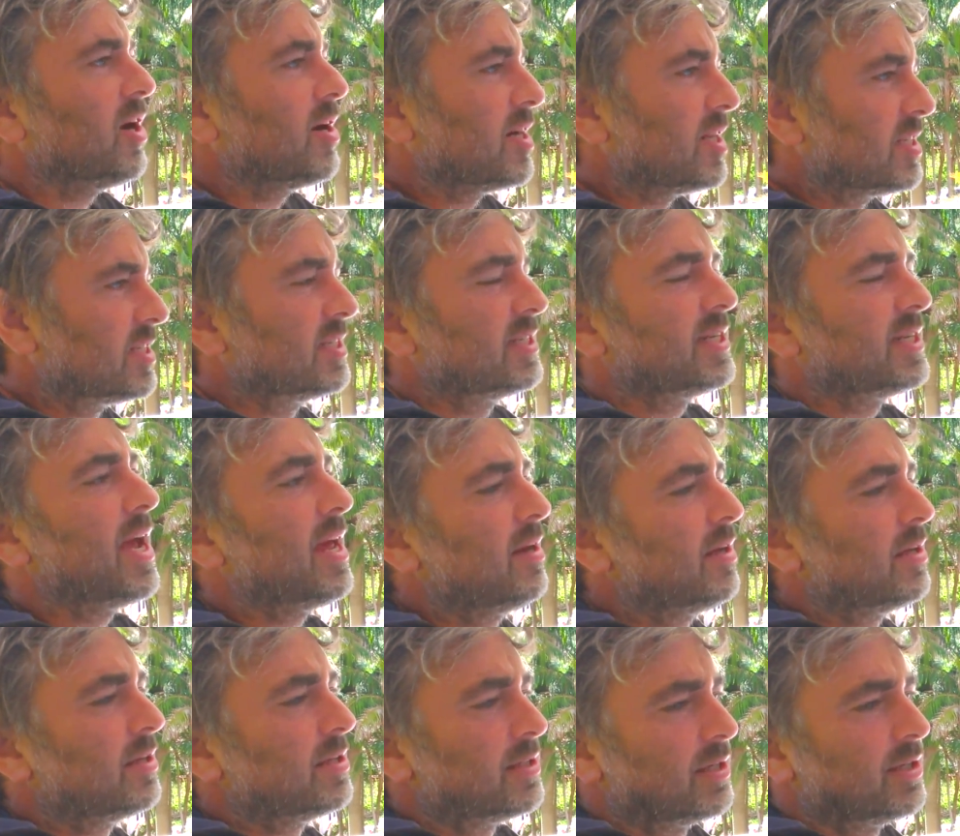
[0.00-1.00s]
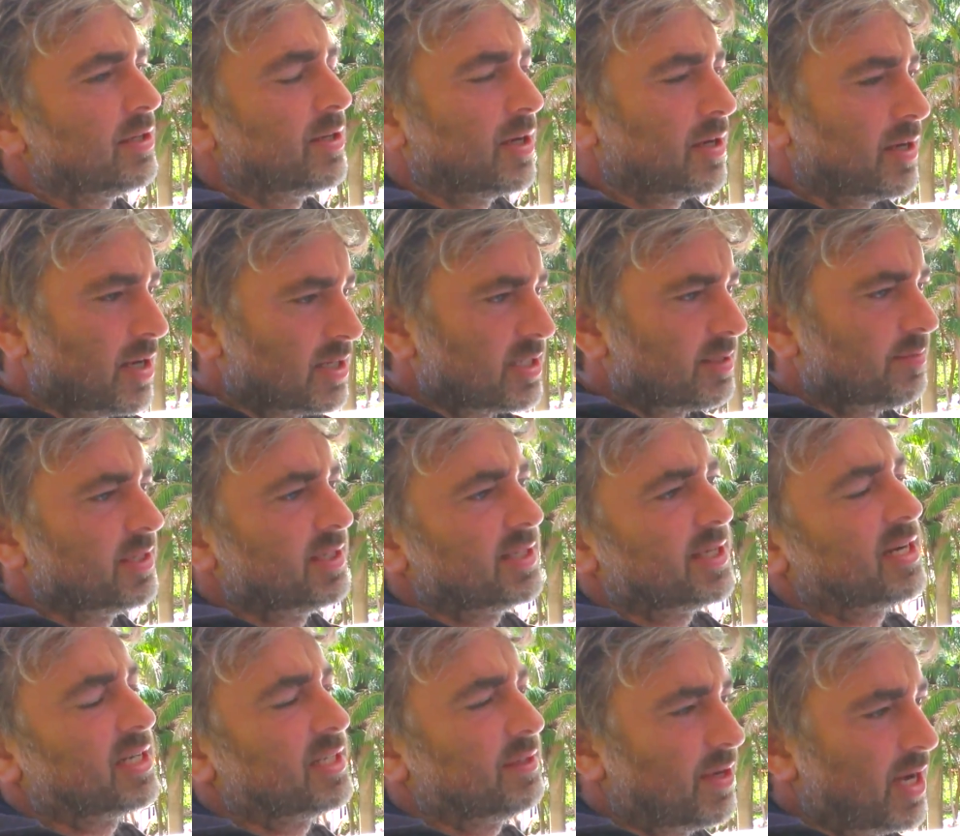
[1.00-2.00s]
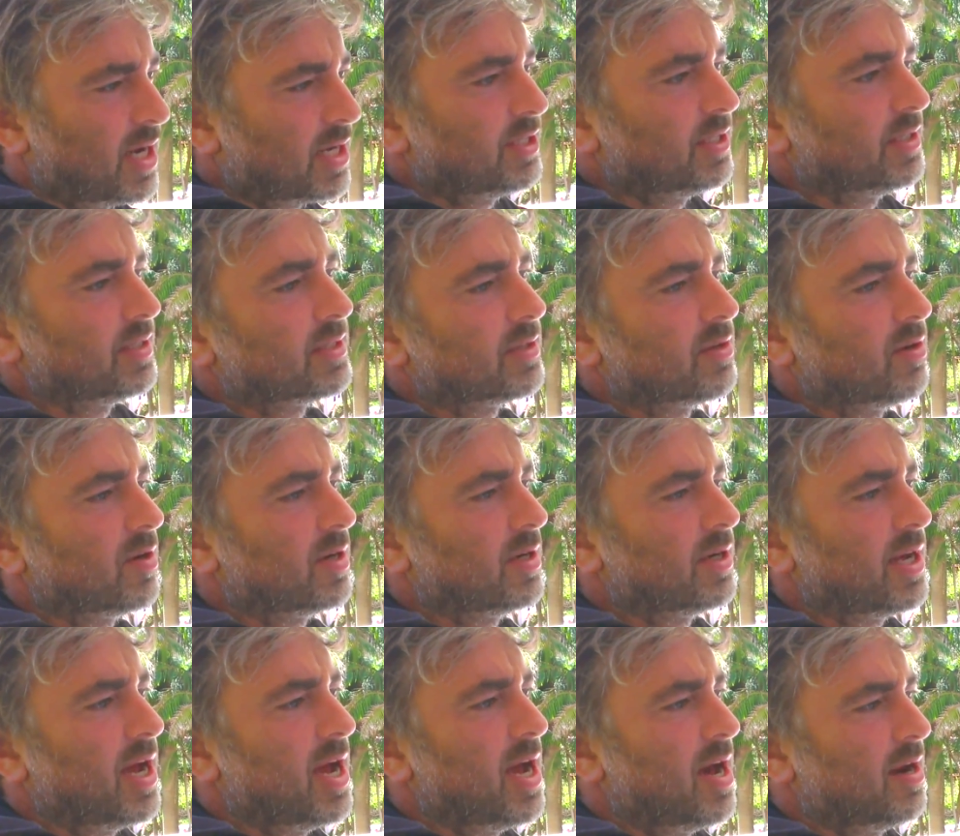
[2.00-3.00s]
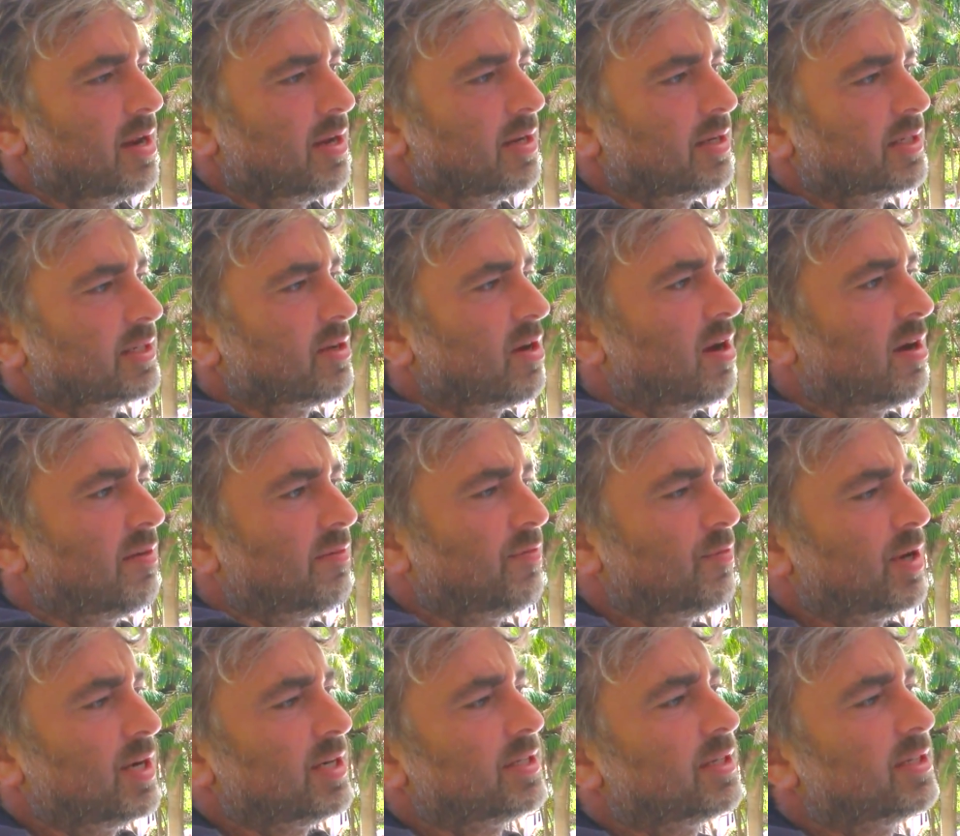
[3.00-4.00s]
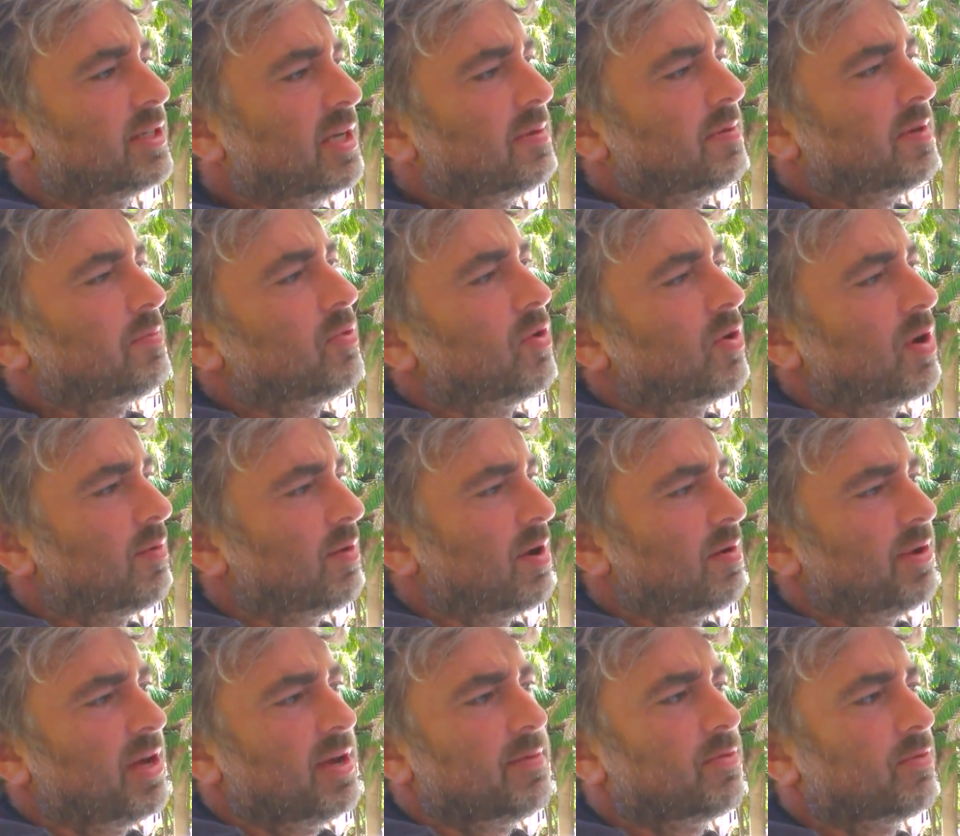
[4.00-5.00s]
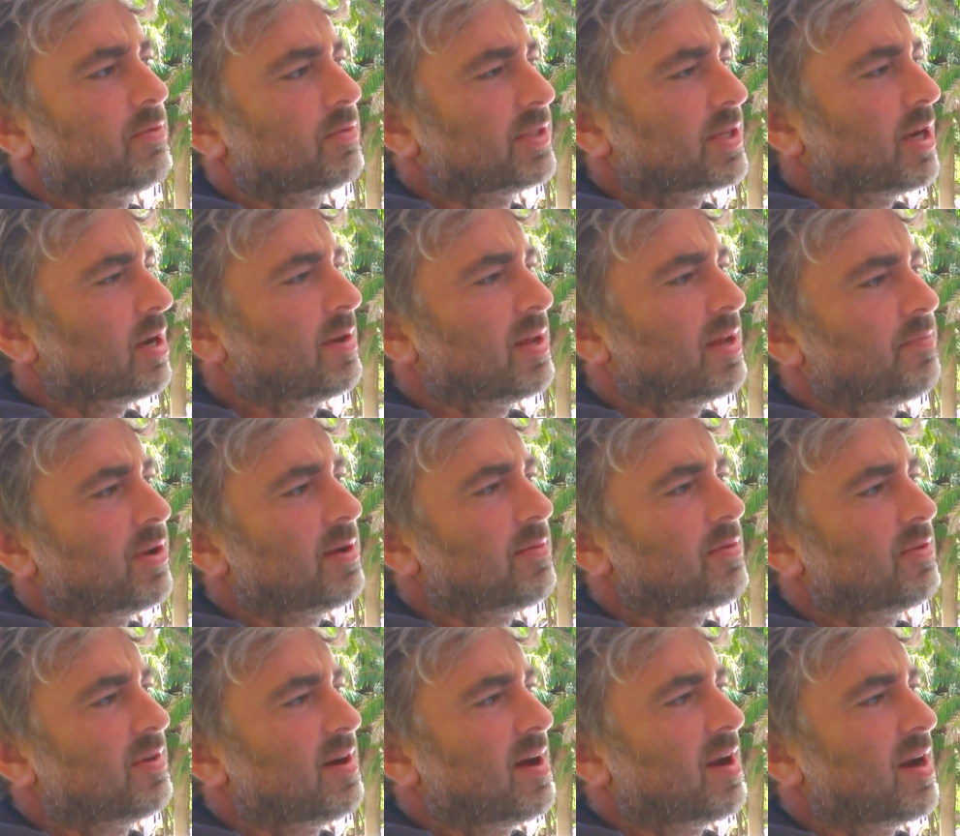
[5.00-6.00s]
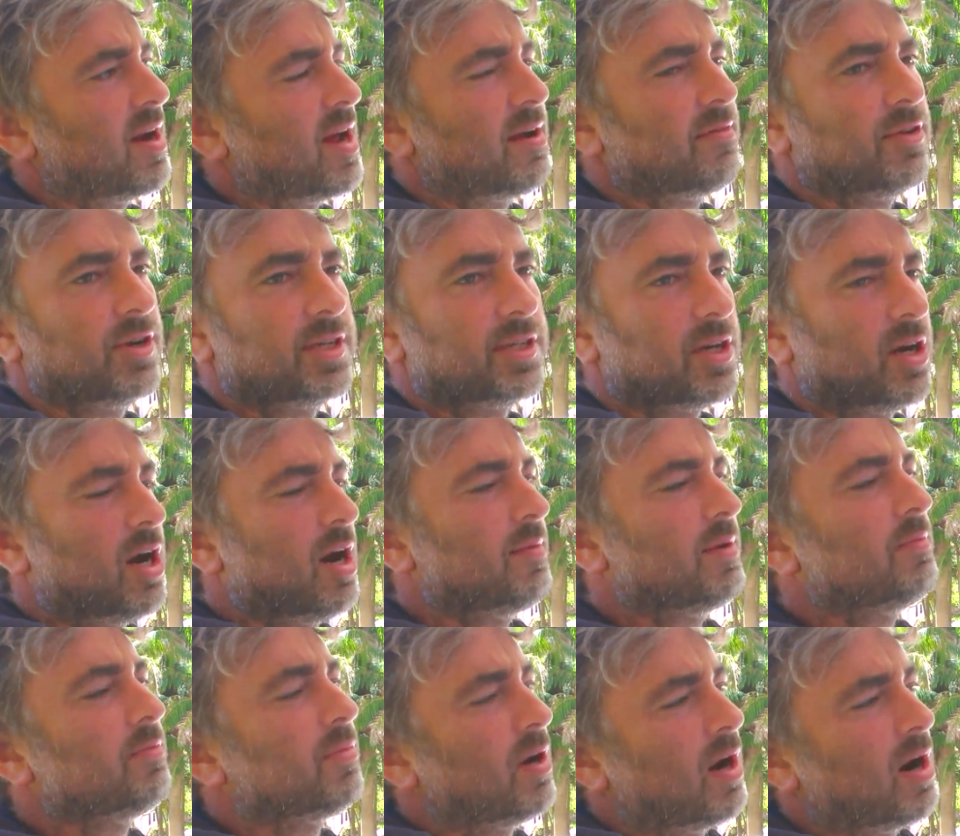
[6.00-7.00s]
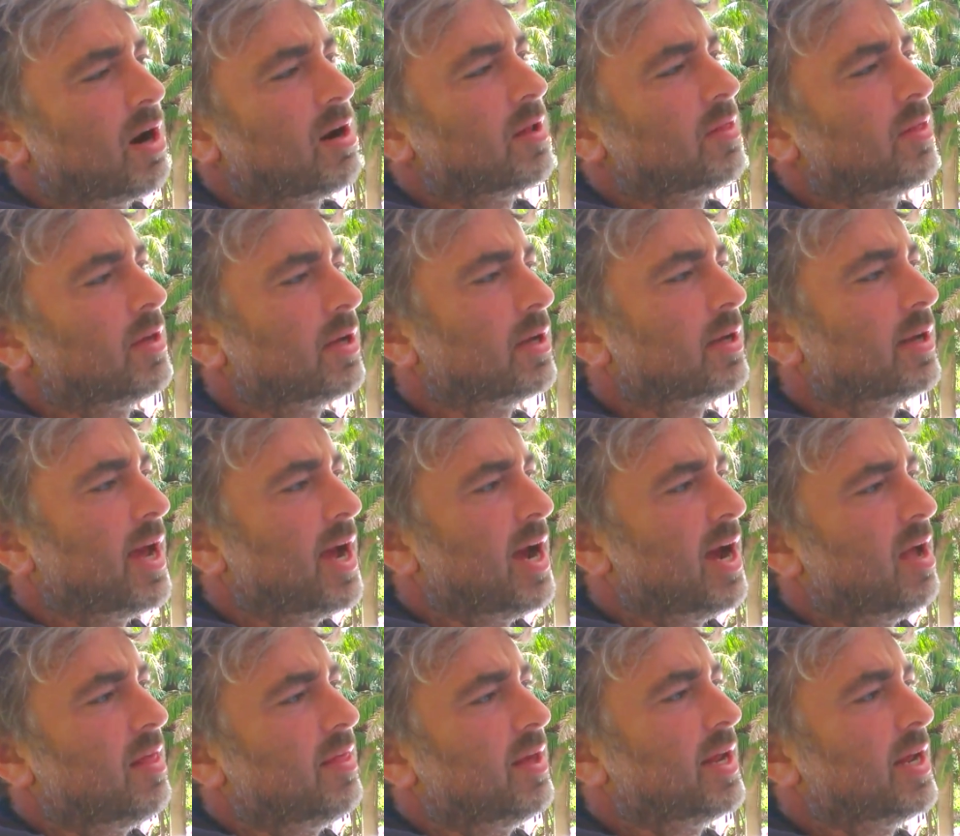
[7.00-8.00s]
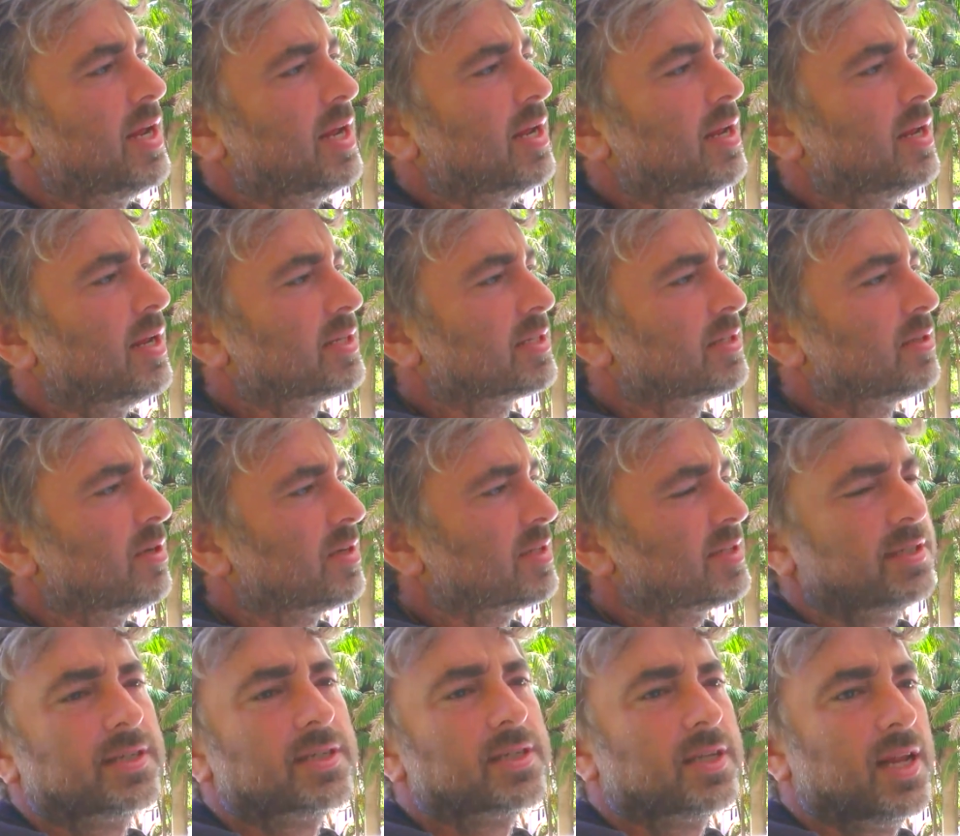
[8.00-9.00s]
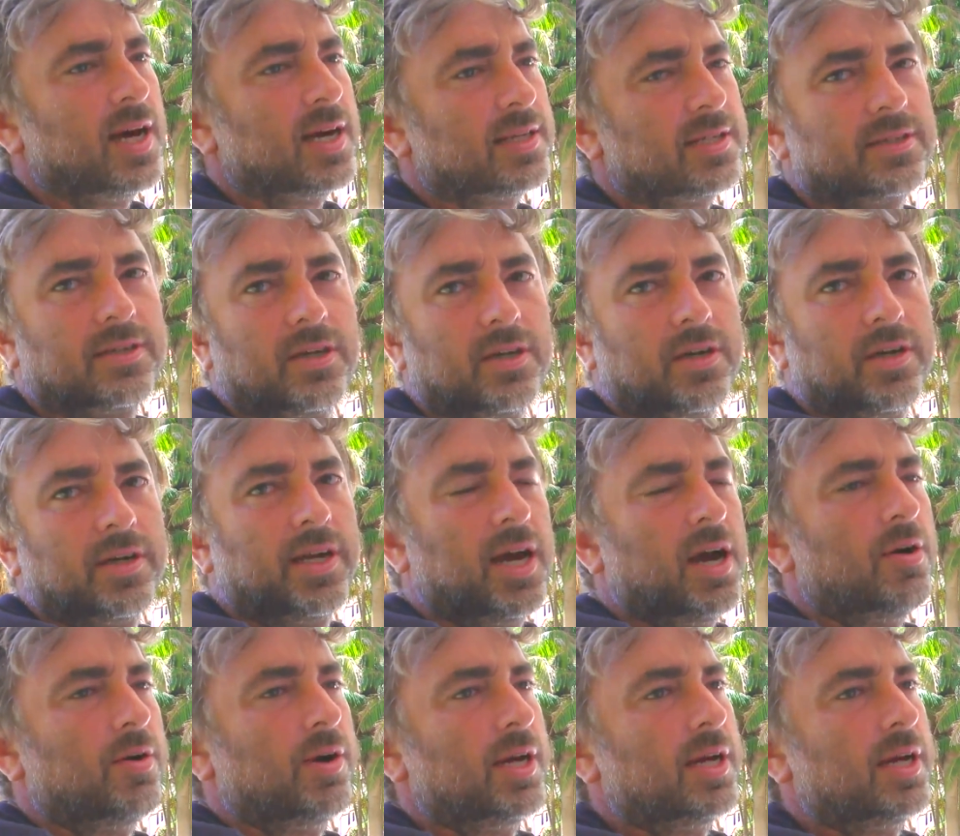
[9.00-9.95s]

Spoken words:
standards, and, you know, customer satisfaction's gone down, and it's kind of reached a tipping point where so many people have had an average time in Byron that now it's lost its luster, and now